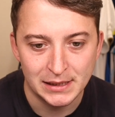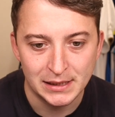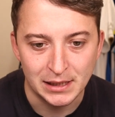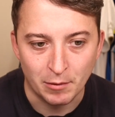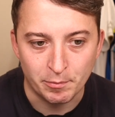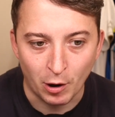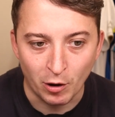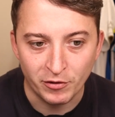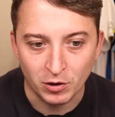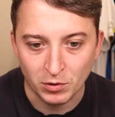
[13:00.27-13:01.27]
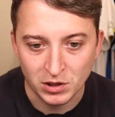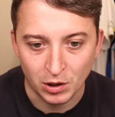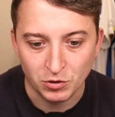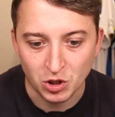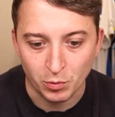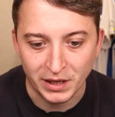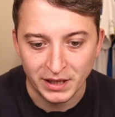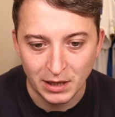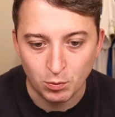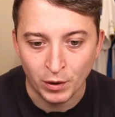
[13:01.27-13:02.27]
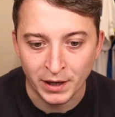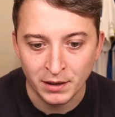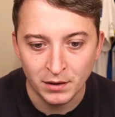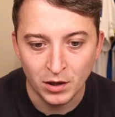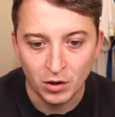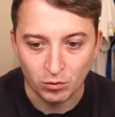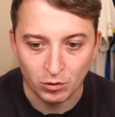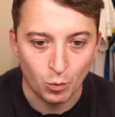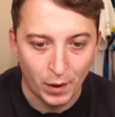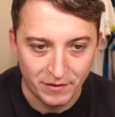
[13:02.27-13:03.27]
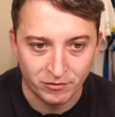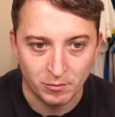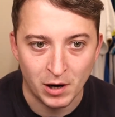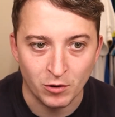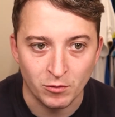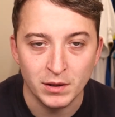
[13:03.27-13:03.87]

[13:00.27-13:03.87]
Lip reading: And both of the results that we did win were away from home.